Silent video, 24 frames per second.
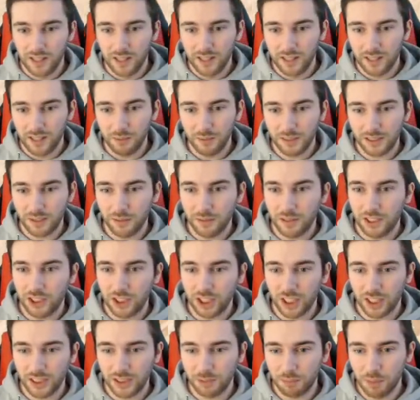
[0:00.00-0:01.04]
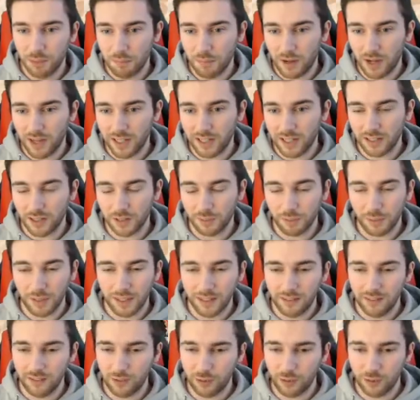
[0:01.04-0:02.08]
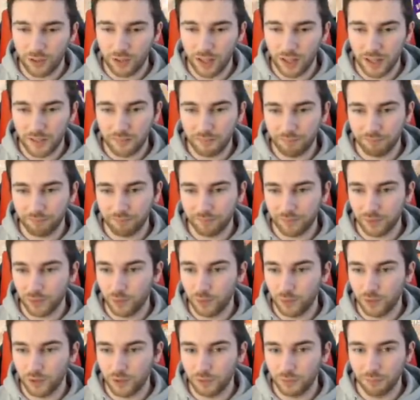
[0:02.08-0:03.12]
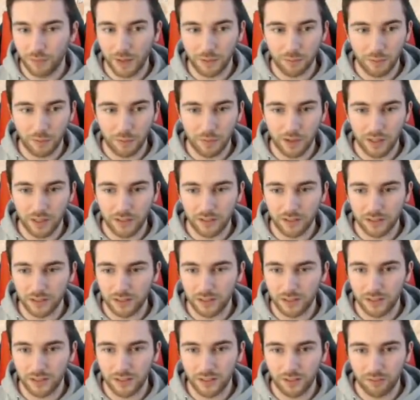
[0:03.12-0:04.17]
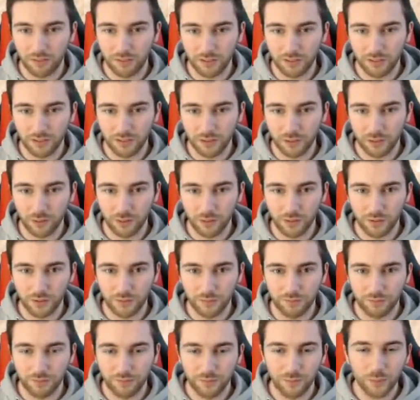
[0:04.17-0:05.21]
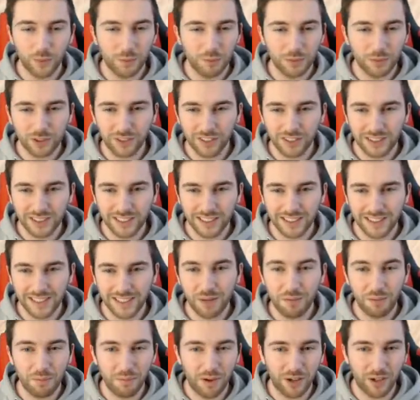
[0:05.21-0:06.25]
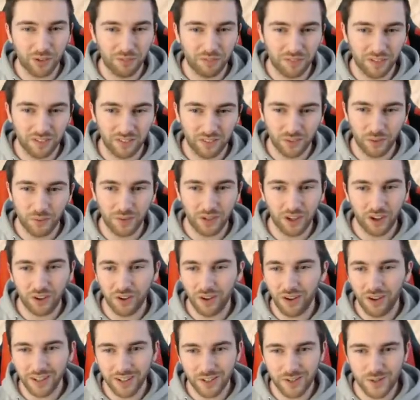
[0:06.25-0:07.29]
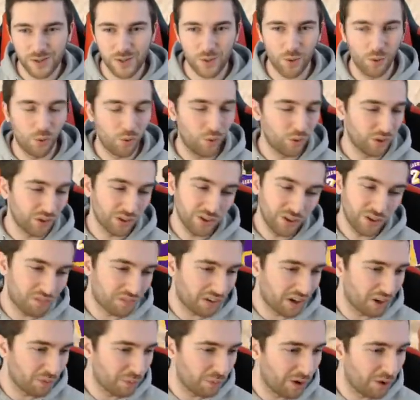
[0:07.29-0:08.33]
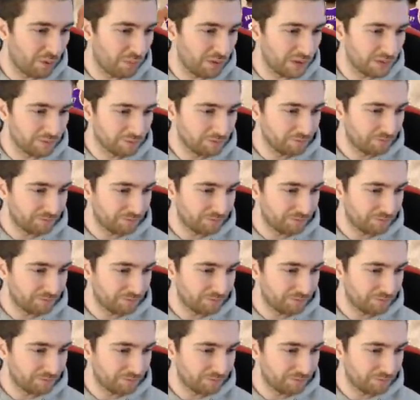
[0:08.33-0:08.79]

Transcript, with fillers: Give me something to change my mind, please, two K. Or to make my mind different. Or what am I trying to say? Take my mind off things. There we go. I can talk. Not very well, but,